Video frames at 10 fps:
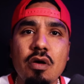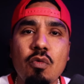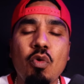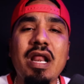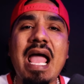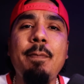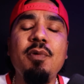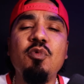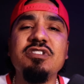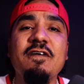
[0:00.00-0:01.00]
What
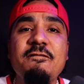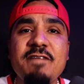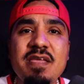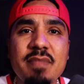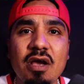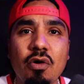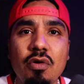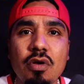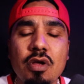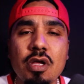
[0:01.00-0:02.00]
happened was a female
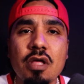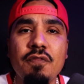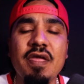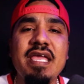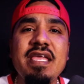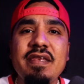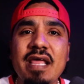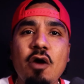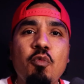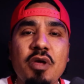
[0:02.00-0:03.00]
that he
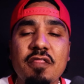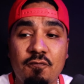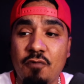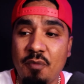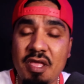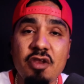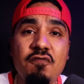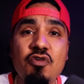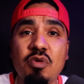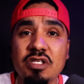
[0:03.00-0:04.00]
dealt with from the
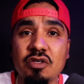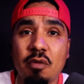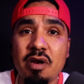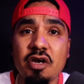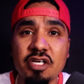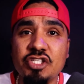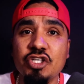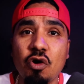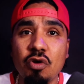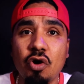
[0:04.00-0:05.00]
interview with American
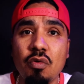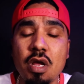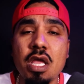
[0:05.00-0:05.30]
Cholo.